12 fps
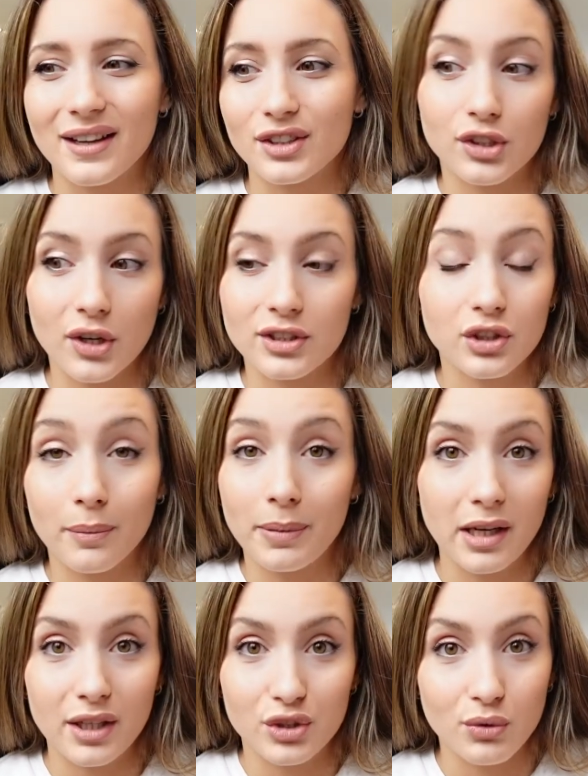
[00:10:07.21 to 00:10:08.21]
So it's
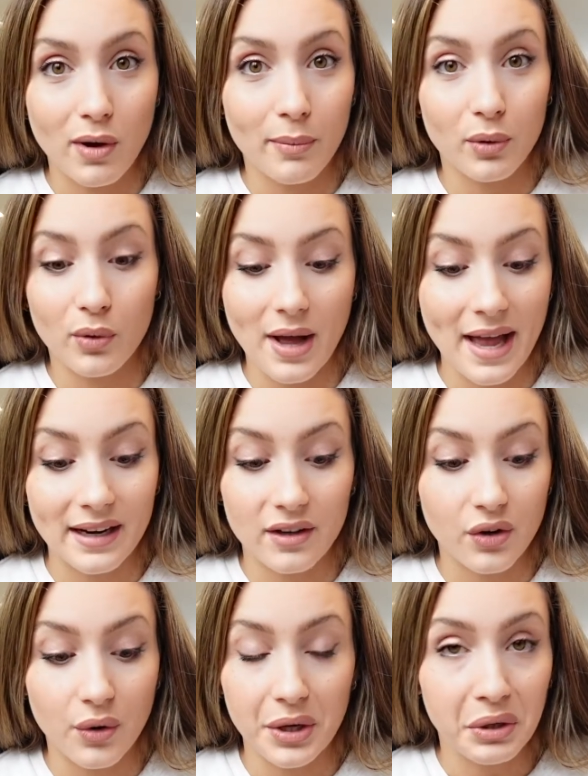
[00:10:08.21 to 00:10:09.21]
completely doable and I
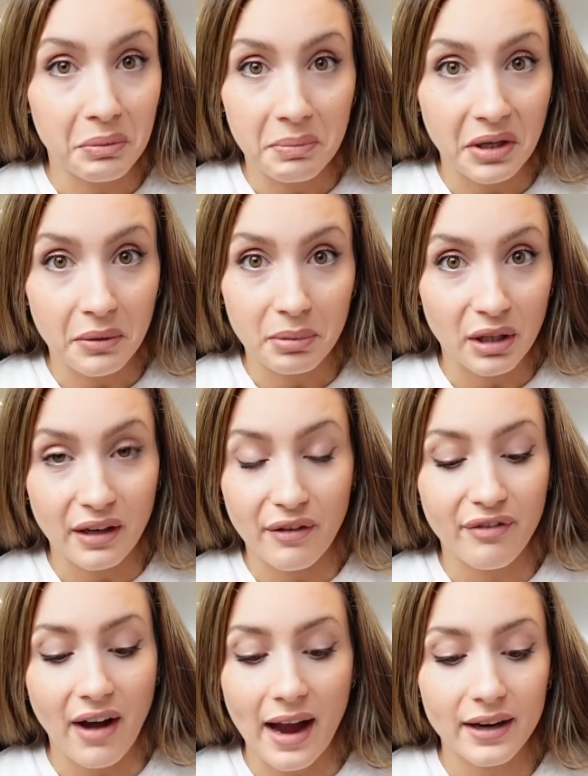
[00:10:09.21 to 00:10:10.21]
know it could be completely
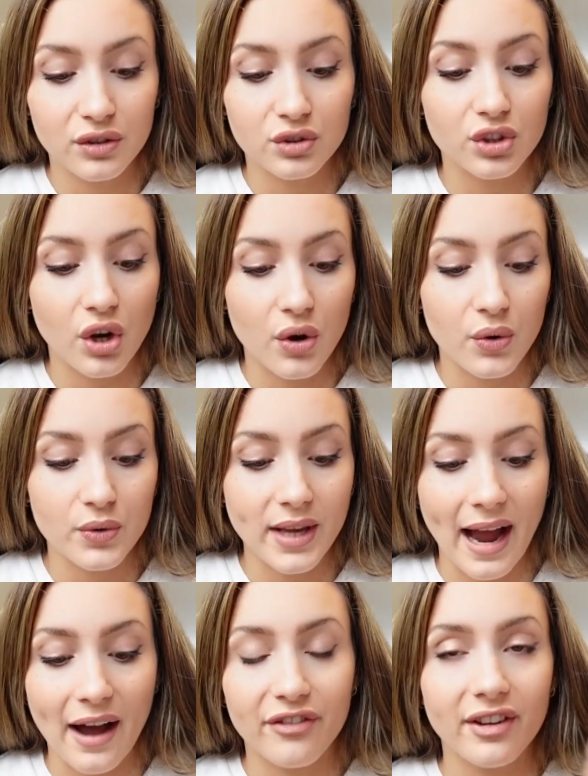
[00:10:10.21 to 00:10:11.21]
fine. So
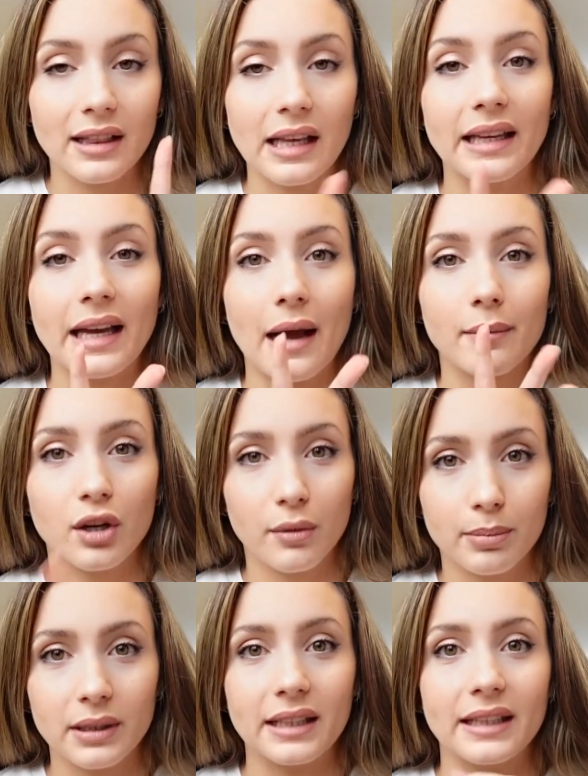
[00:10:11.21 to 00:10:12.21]
yeah, I feel like I'm
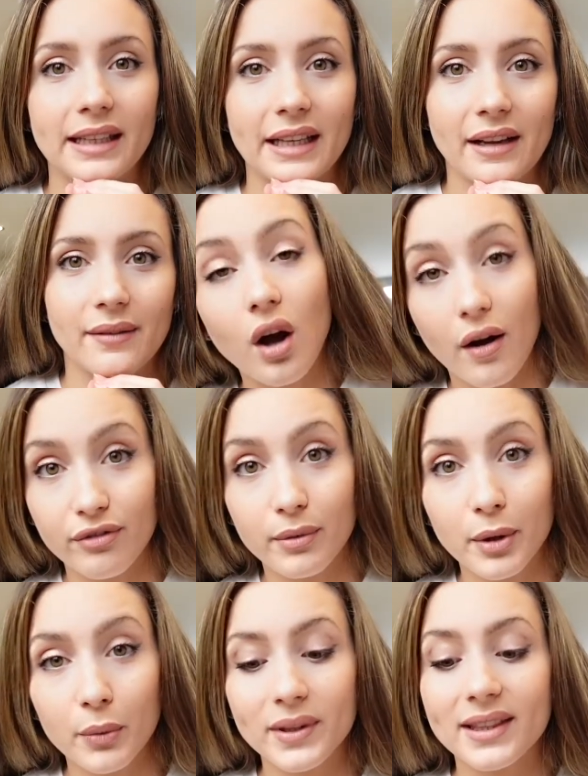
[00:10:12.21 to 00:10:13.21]
completely
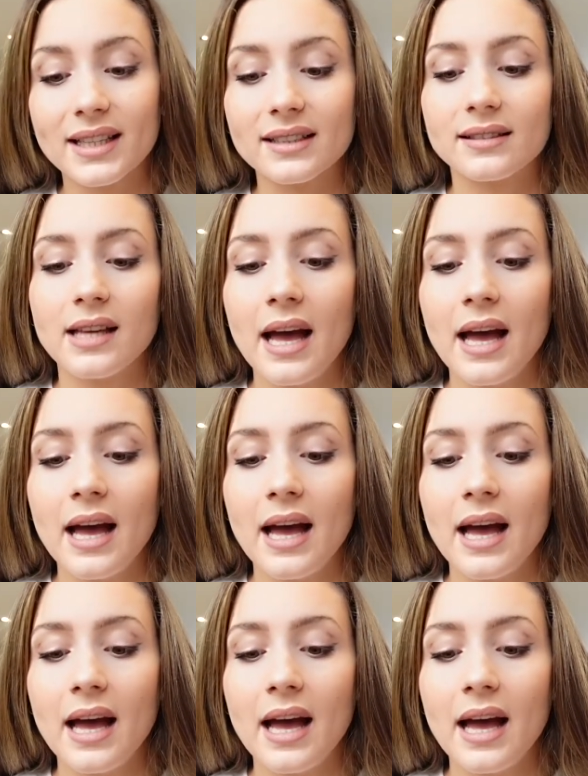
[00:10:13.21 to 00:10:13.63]
comfortable with this.